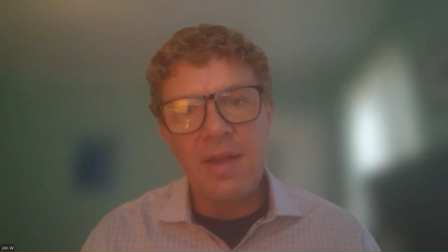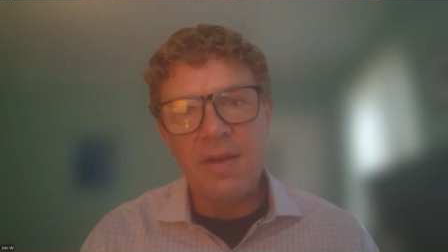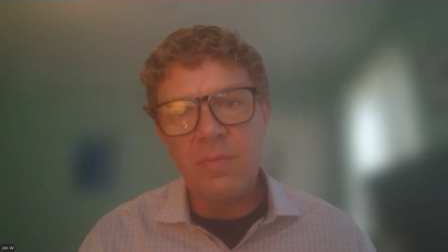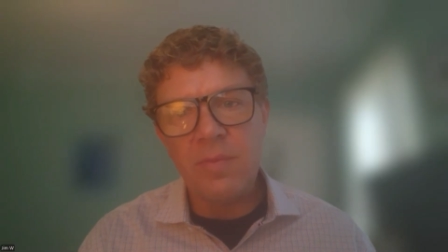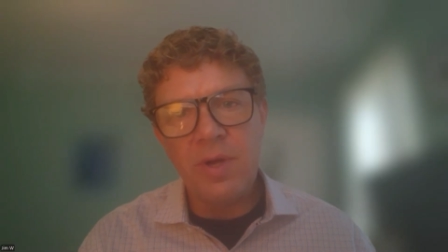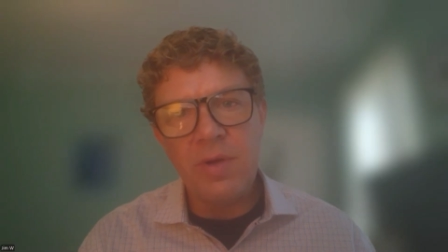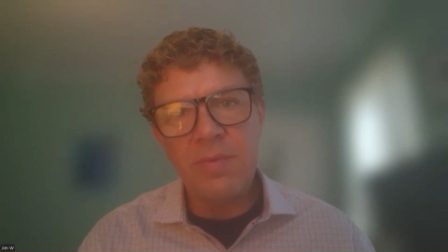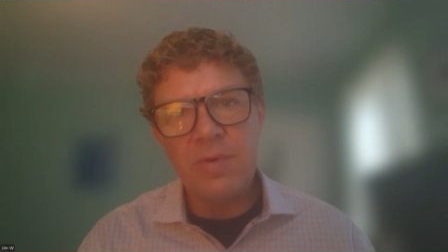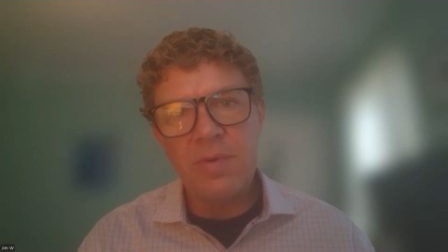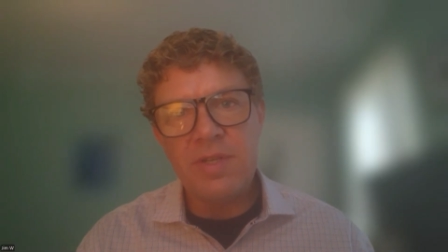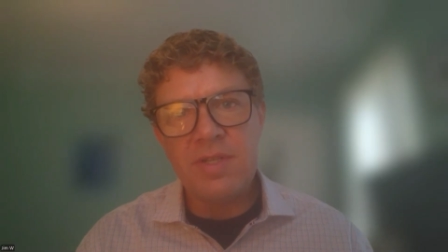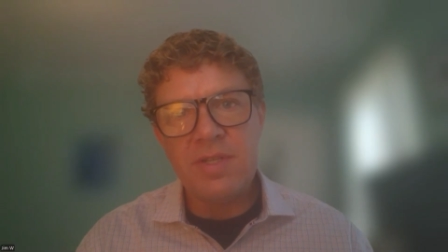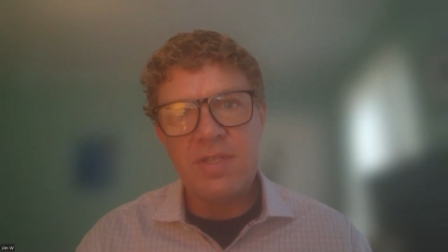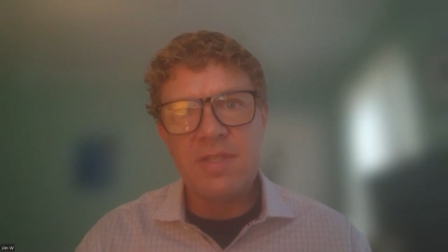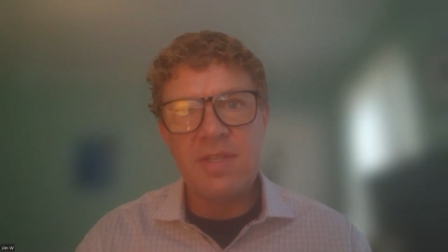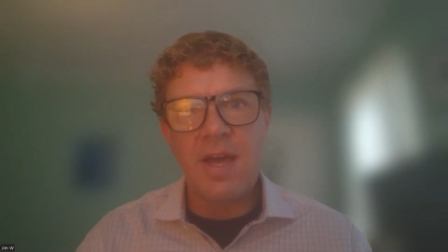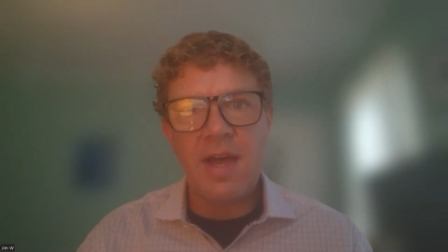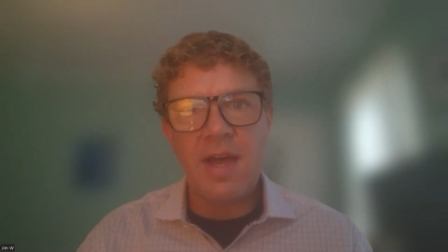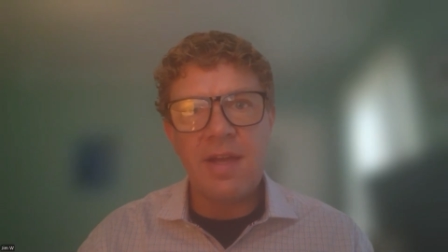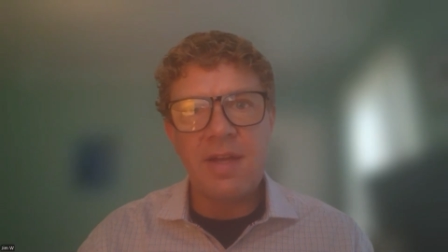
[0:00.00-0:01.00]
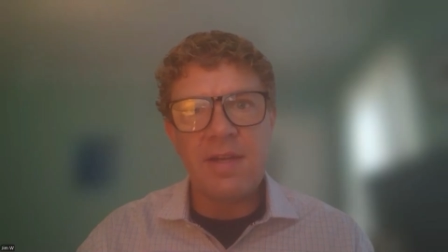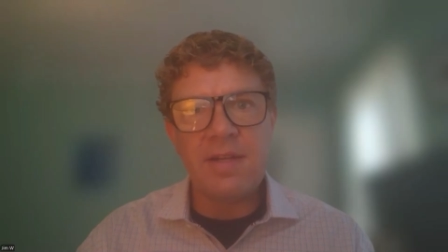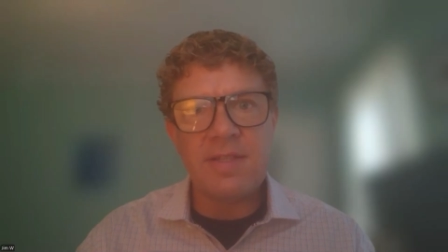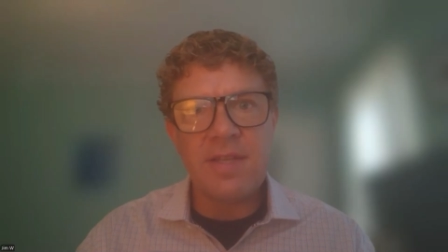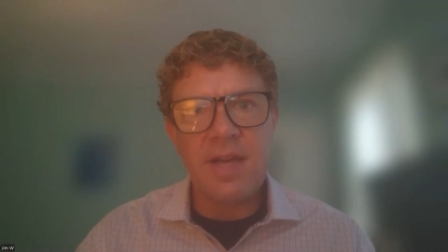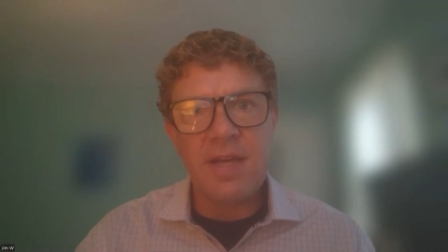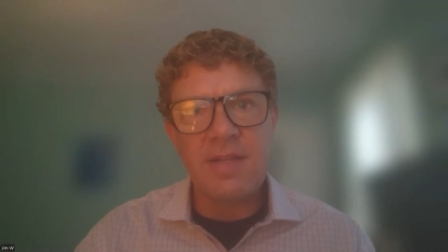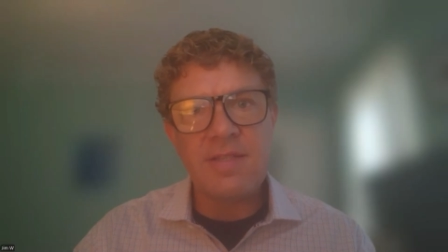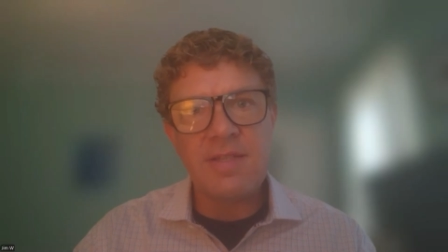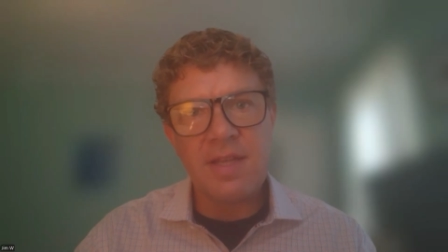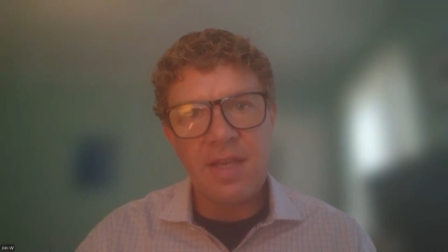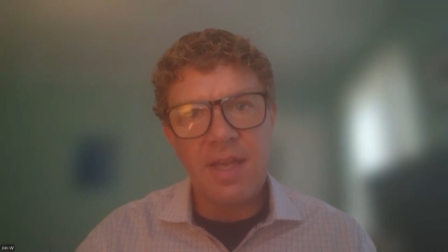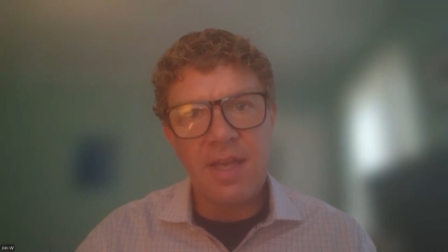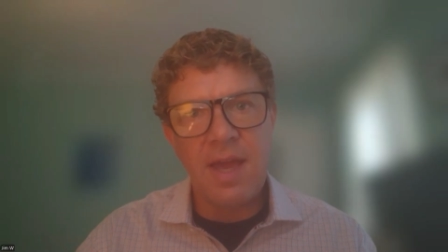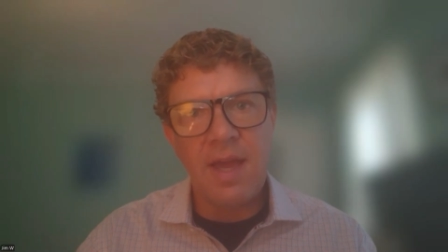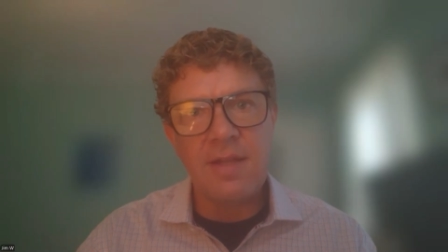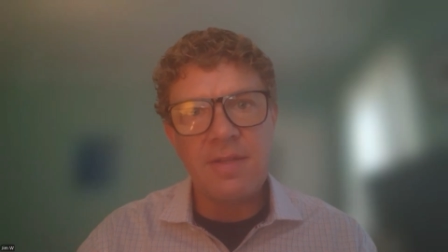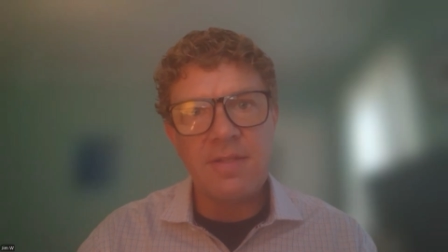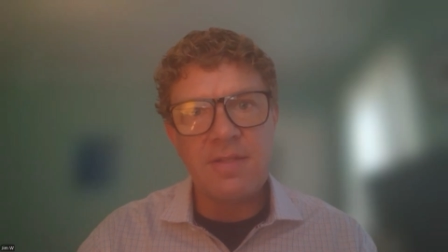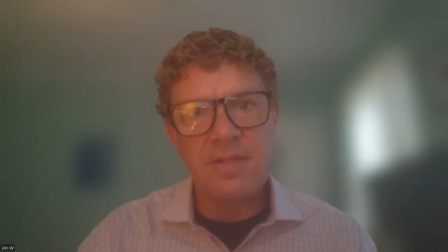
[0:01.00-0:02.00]
And we would design testing
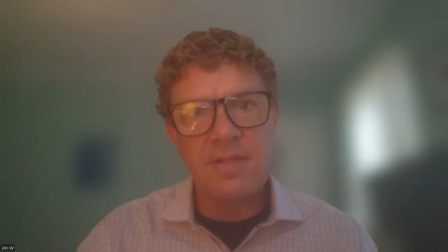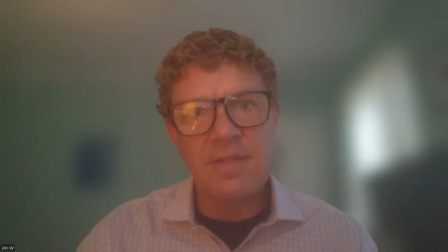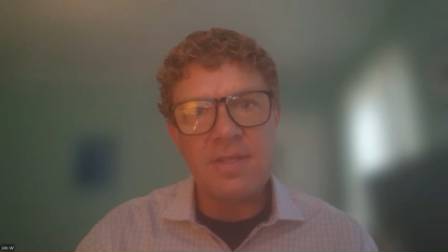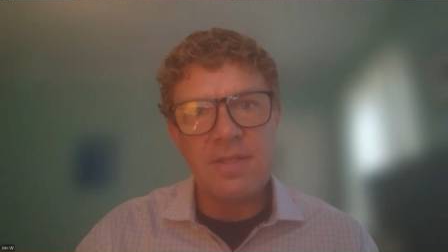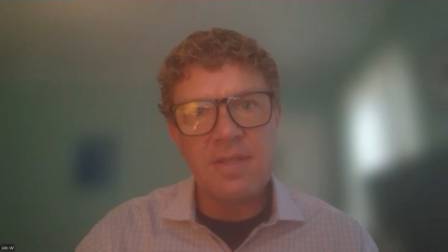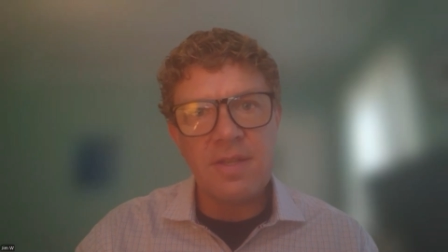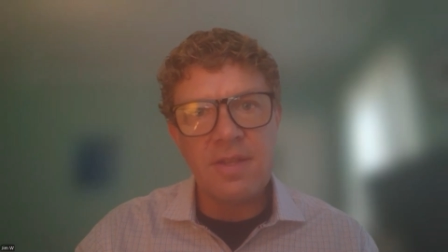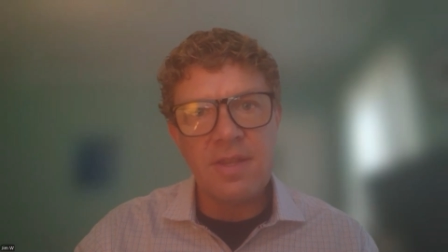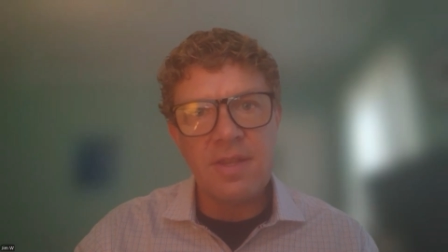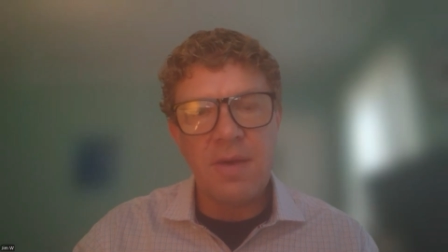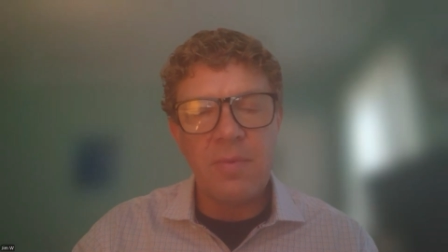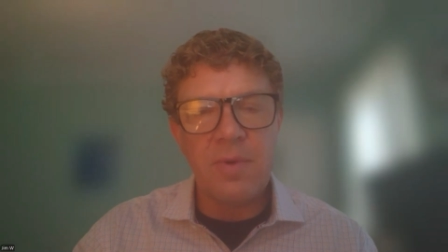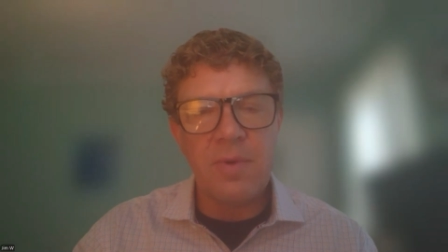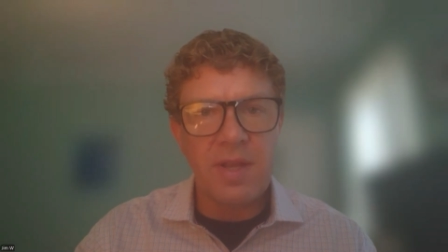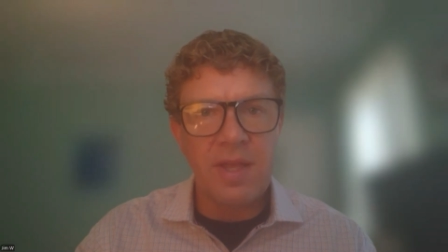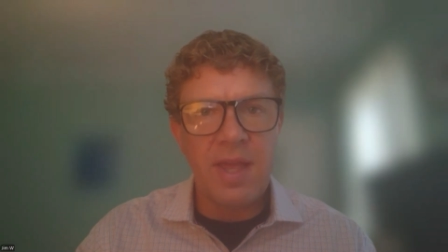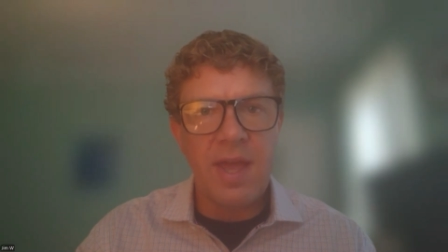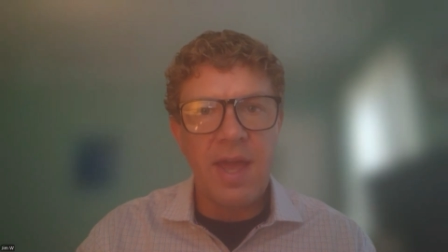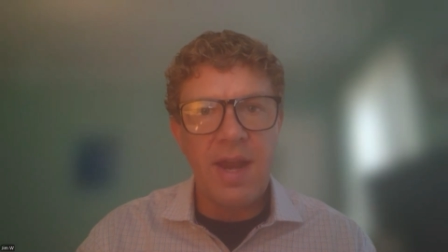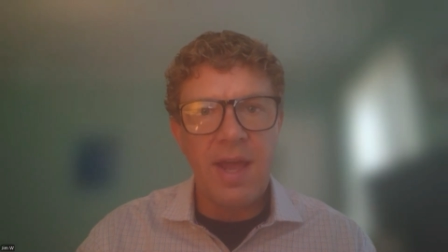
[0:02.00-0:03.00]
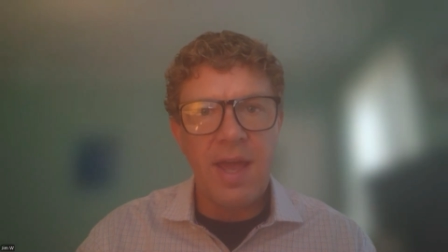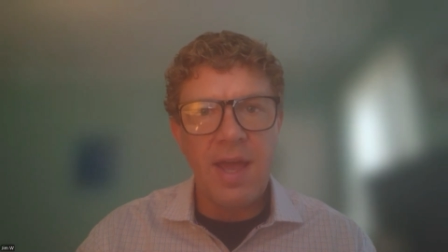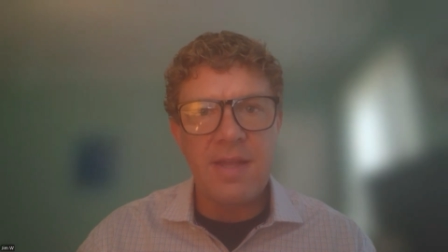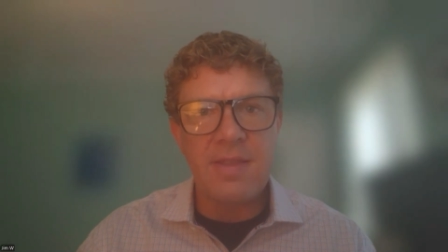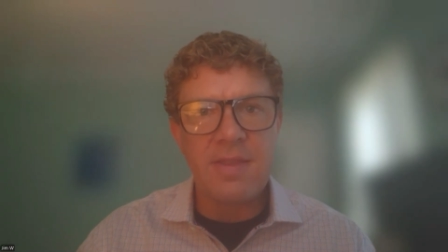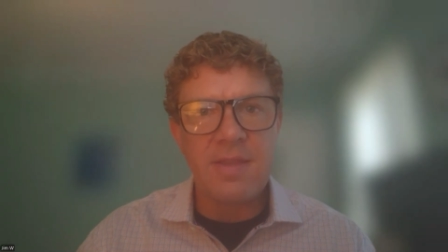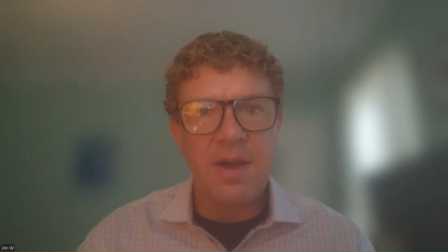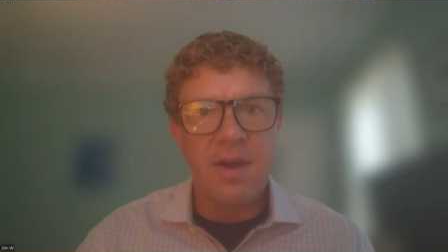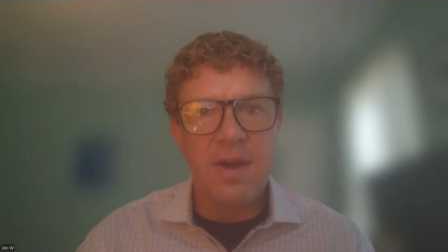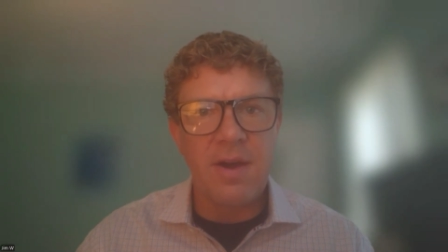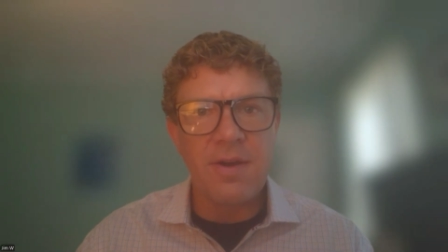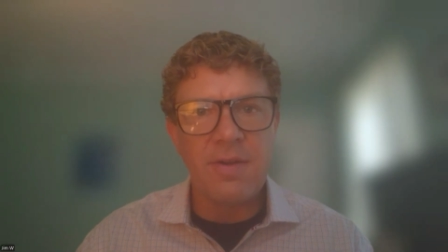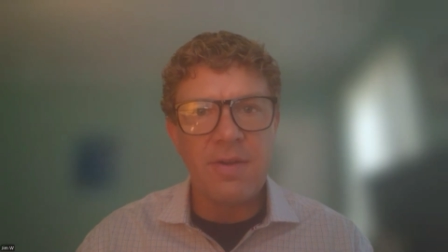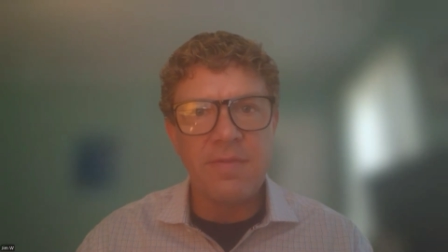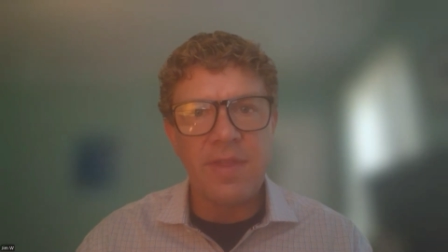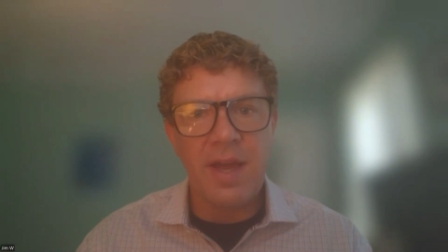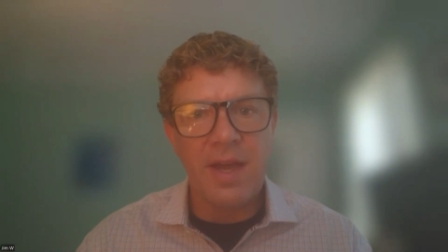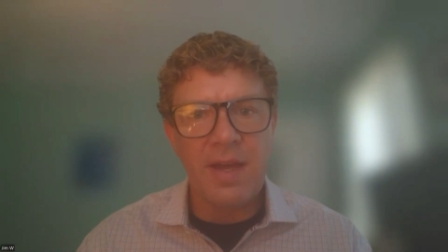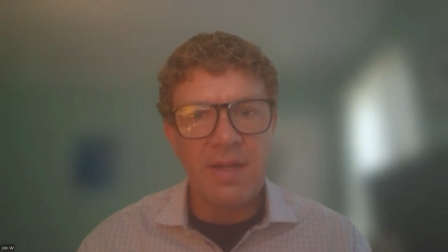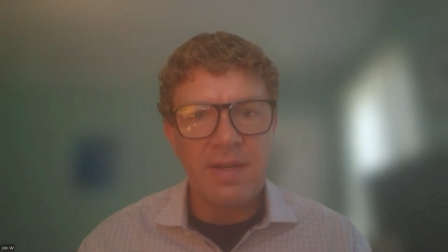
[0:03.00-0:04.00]
cadence that would get at the heart
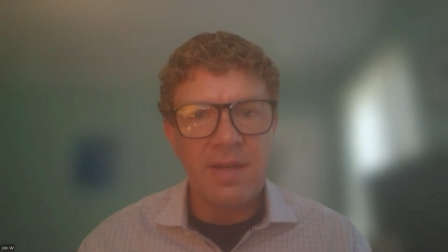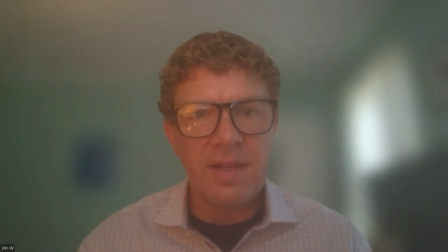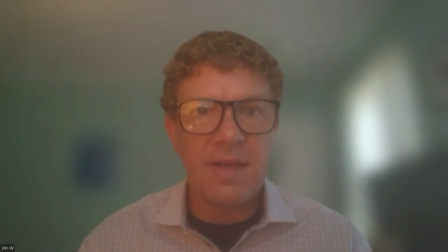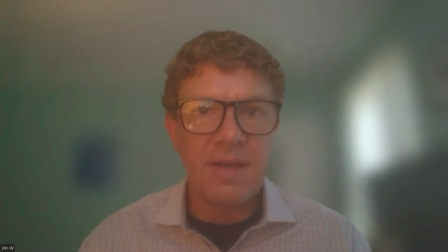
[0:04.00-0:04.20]
of that,